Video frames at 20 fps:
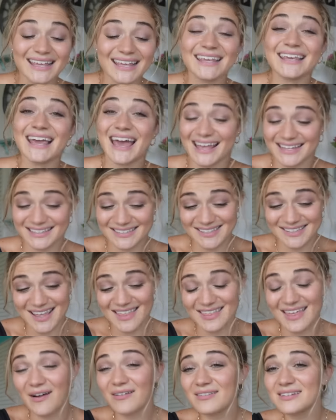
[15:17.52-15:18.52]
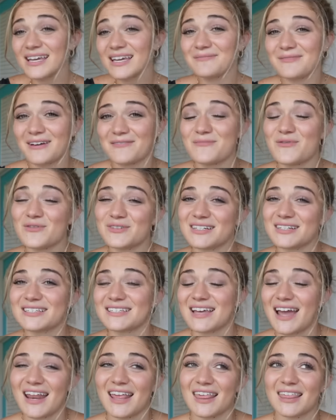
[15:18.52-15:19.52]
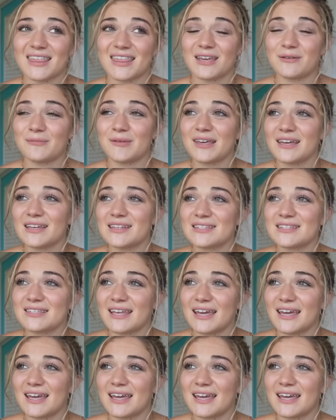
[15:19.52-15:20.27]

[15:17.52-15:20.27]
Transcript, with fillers: Yes. And that was like my most exciting thing because